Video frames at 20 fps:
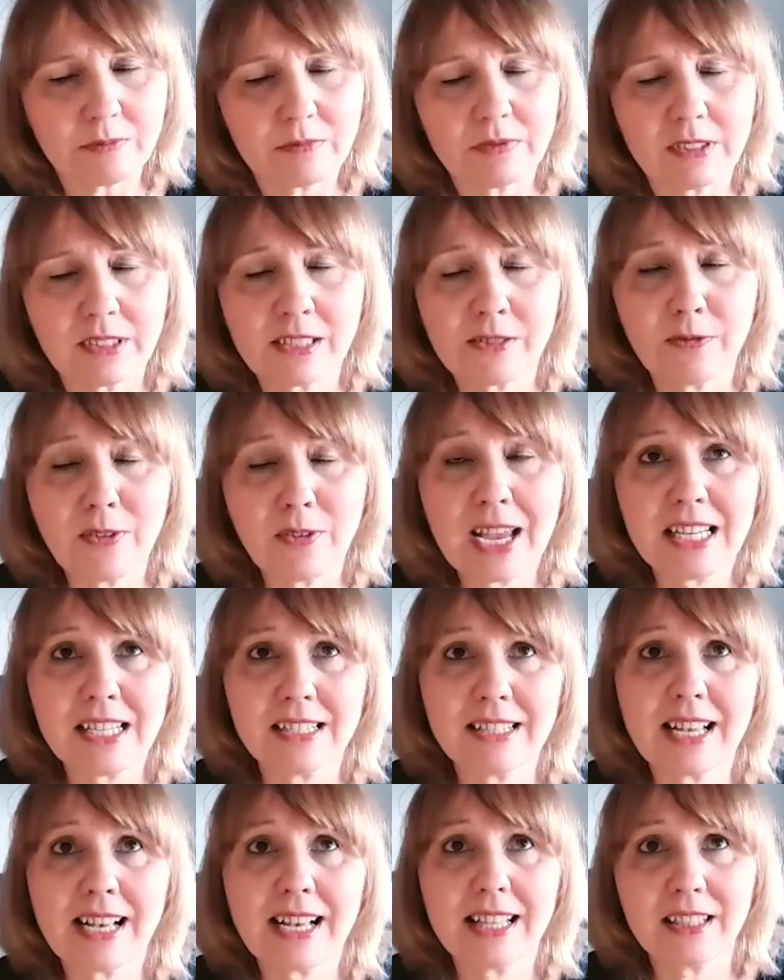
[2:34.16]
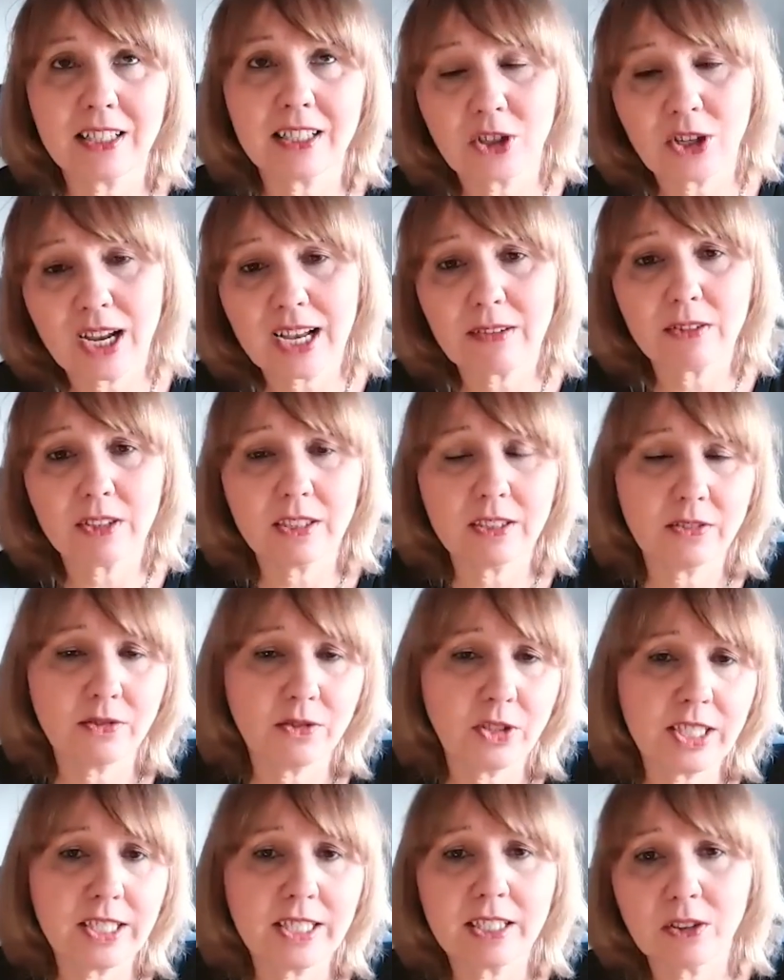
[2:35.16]
It's very sad that travel and
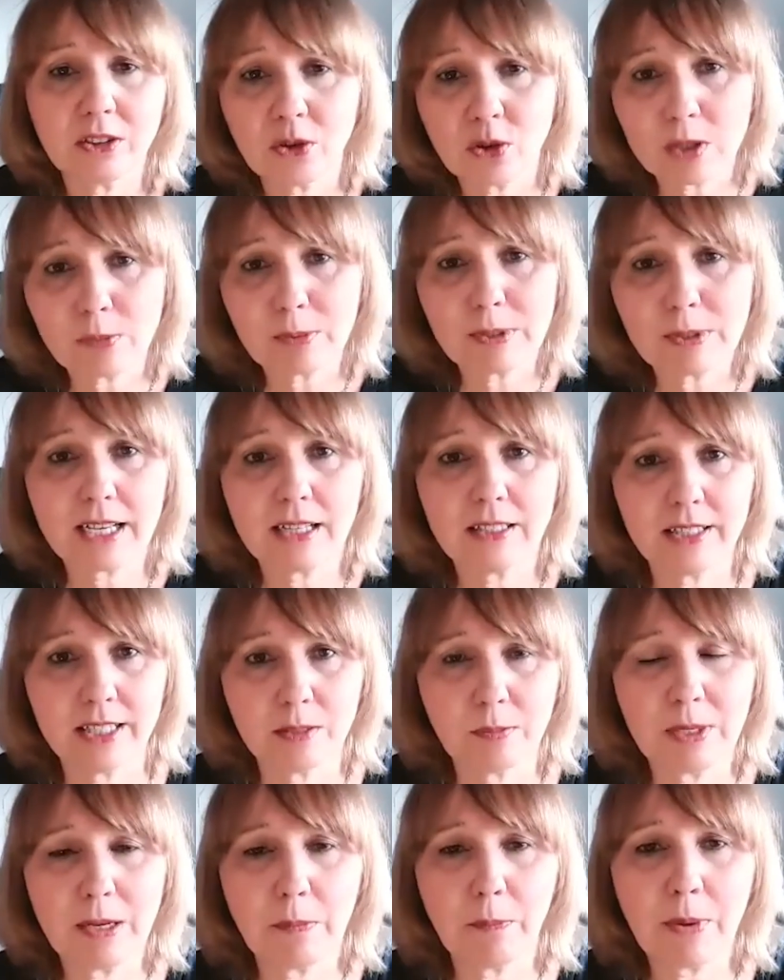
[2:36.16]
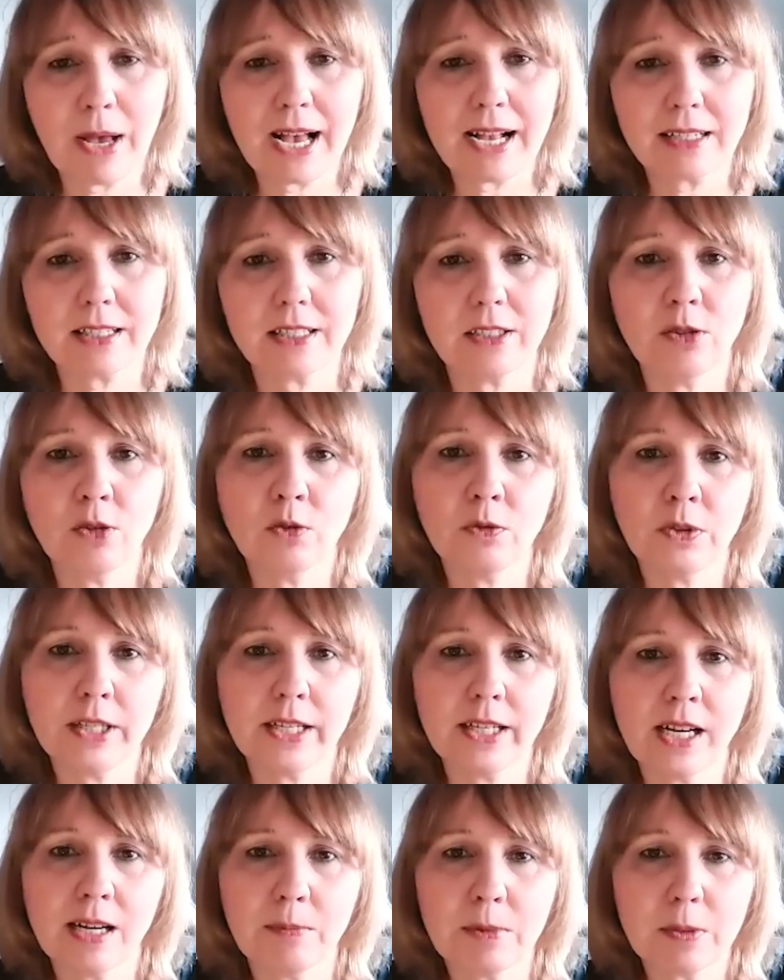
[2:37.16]
retail and hospitality has been impacted. Hopefully
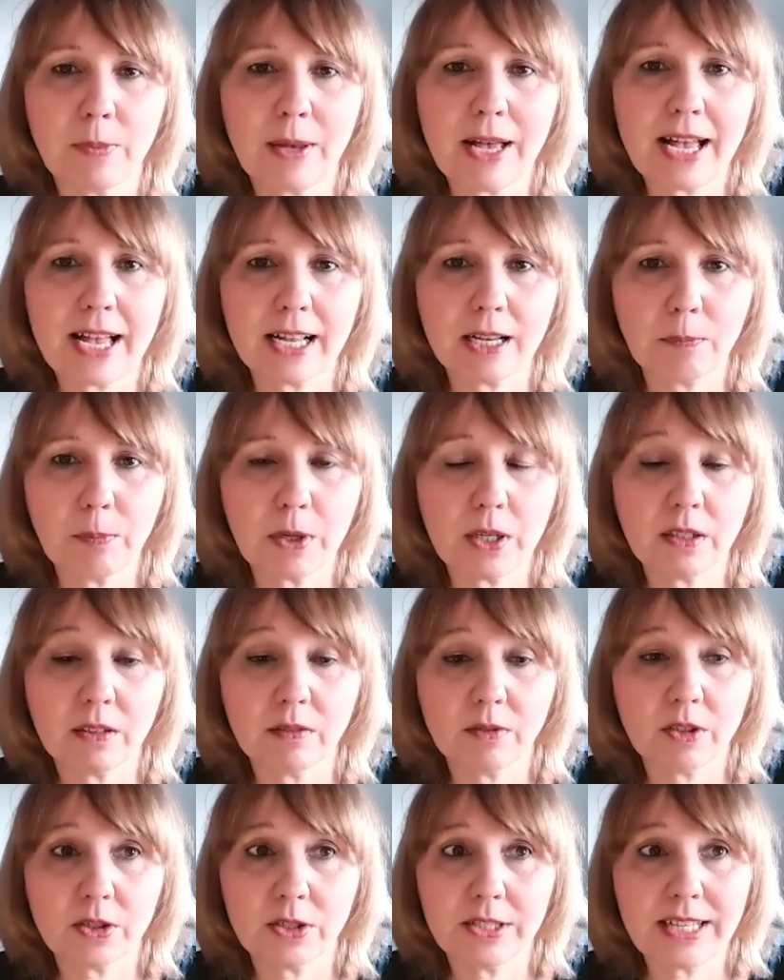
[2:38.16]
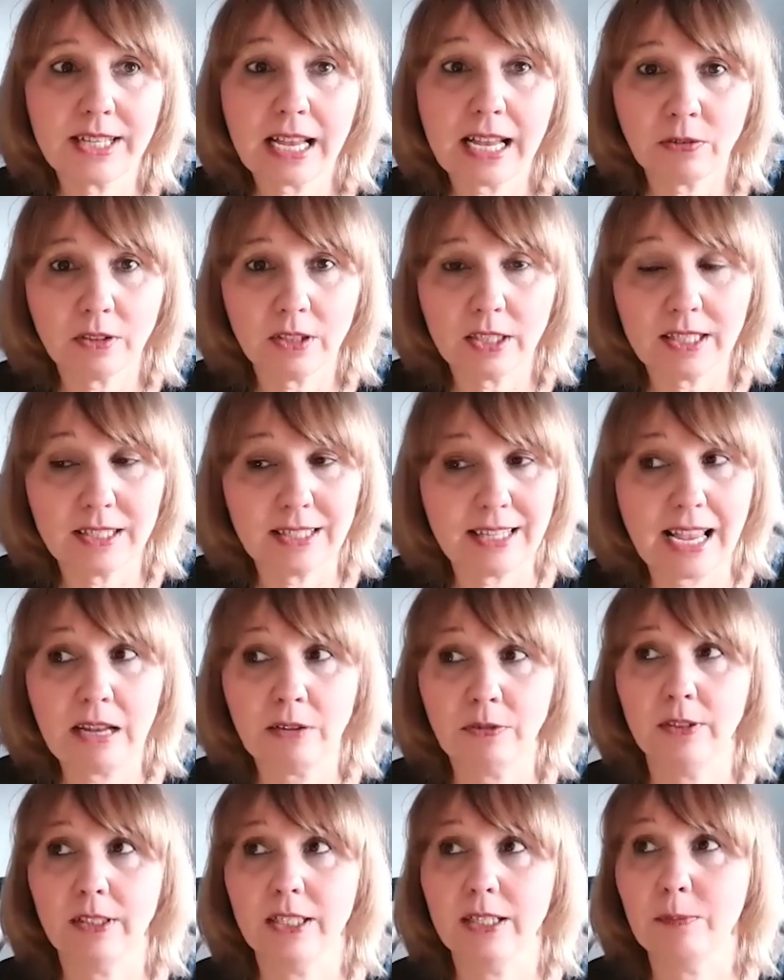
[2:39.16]
it comes back, but there's definitely
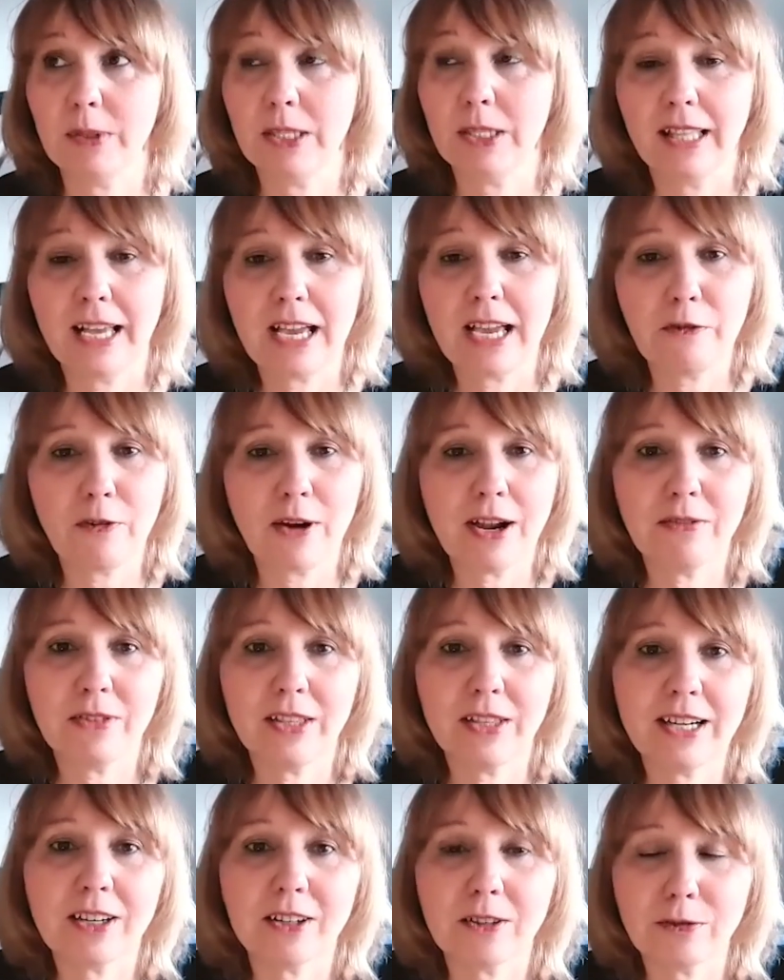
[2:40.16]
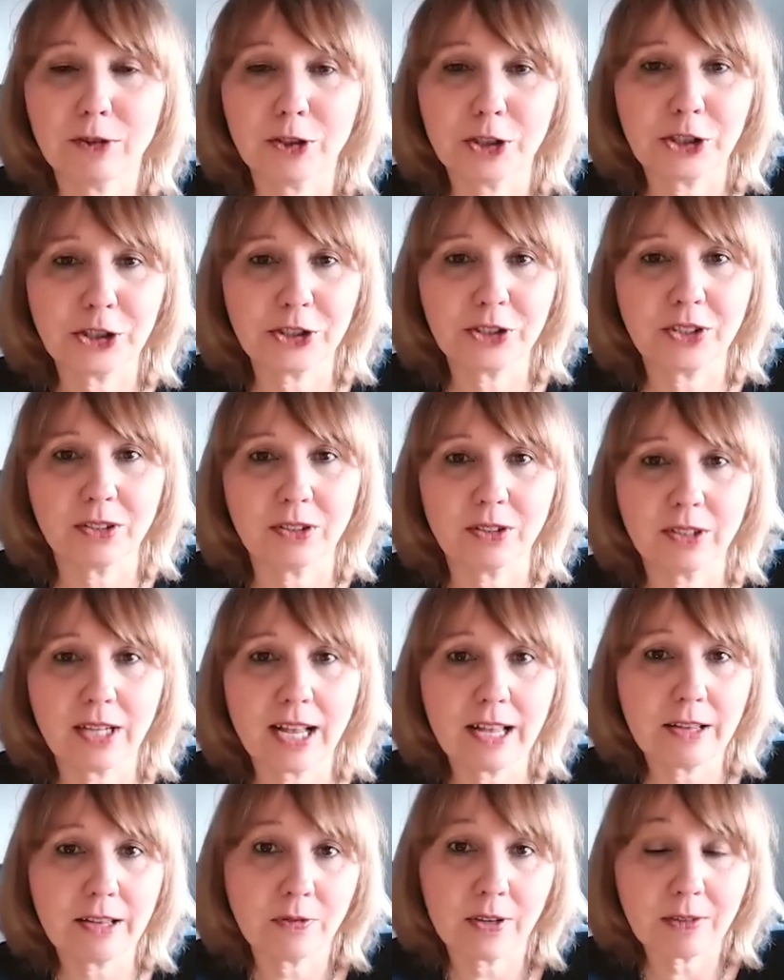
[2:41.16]
been life out there for sure,
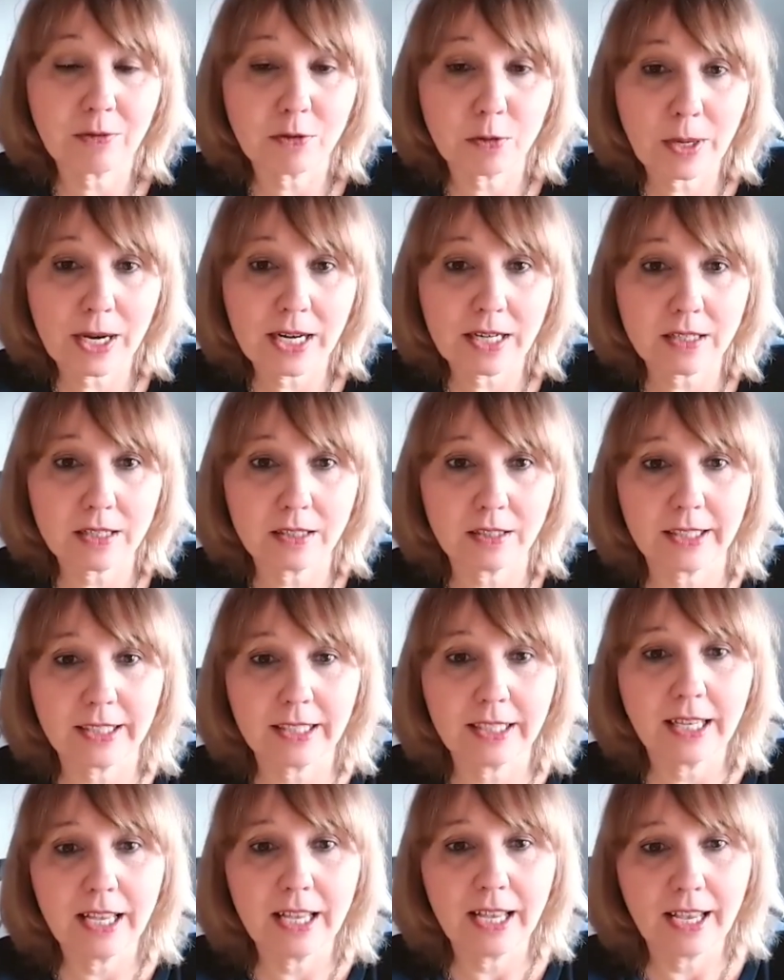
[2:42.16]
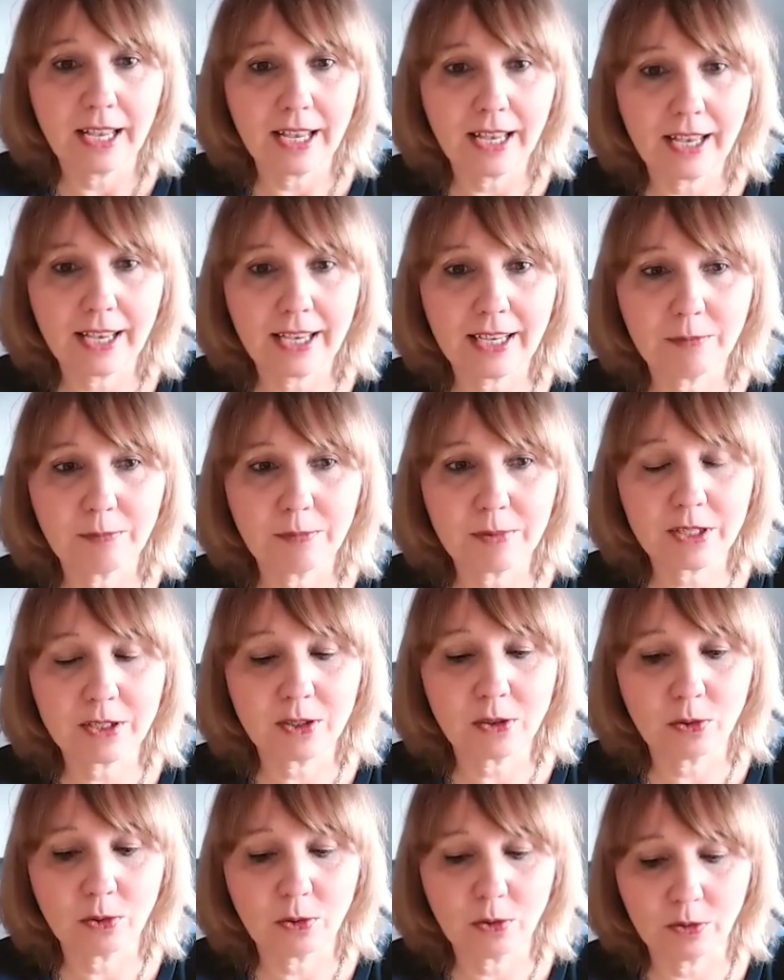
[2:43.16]
I found personally.
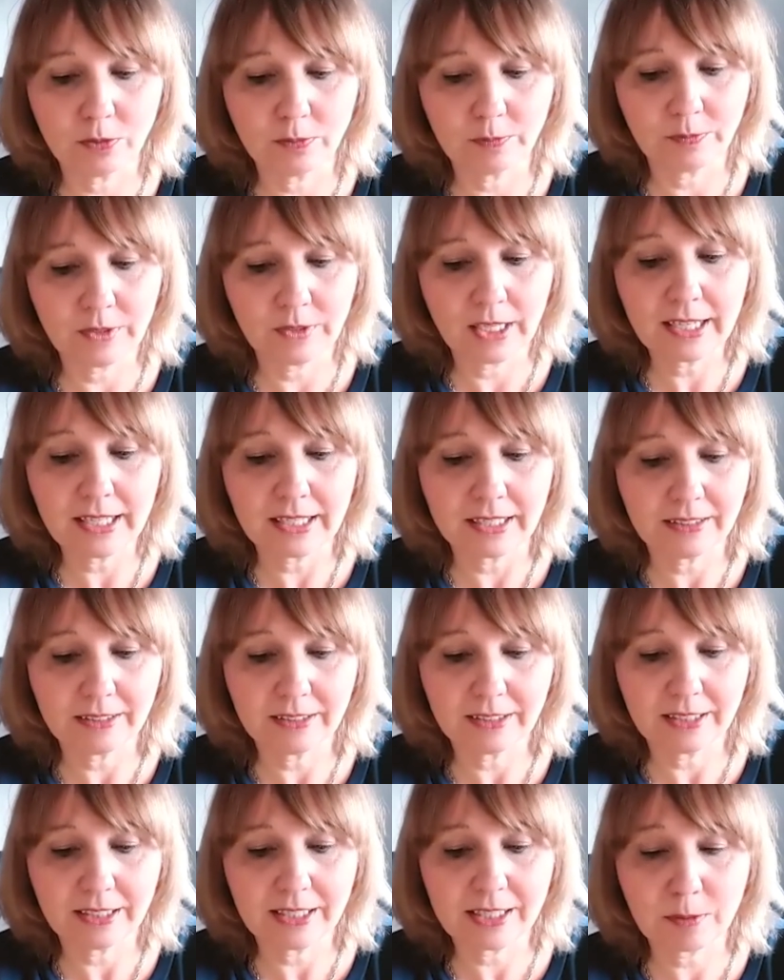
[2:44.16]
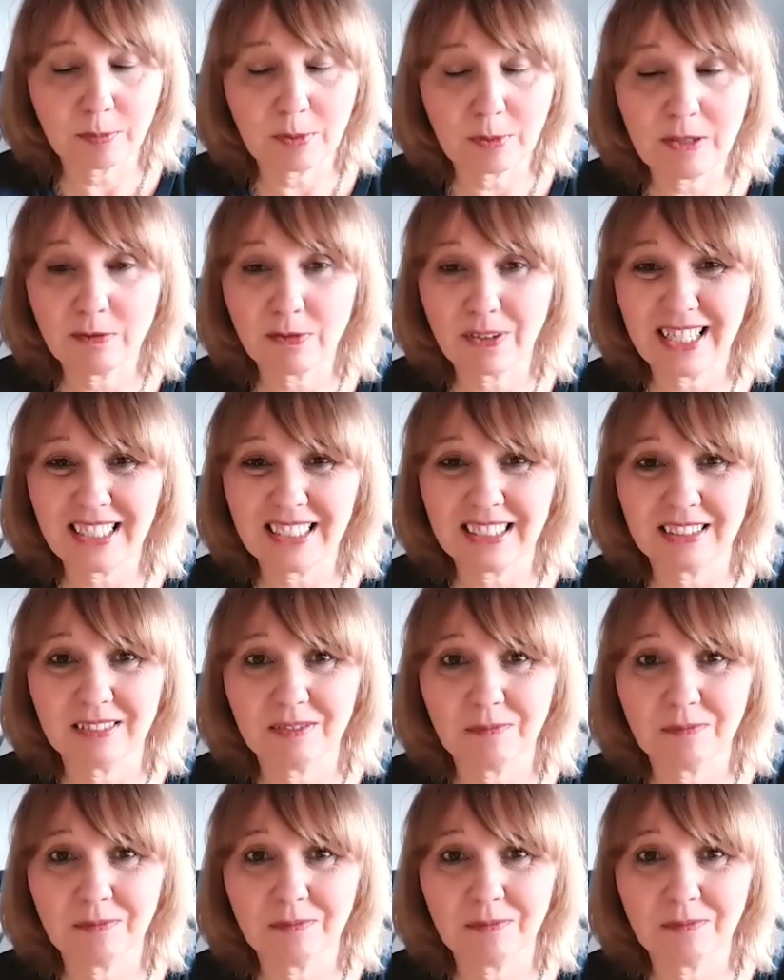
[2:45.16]
So yeah, it's been fine.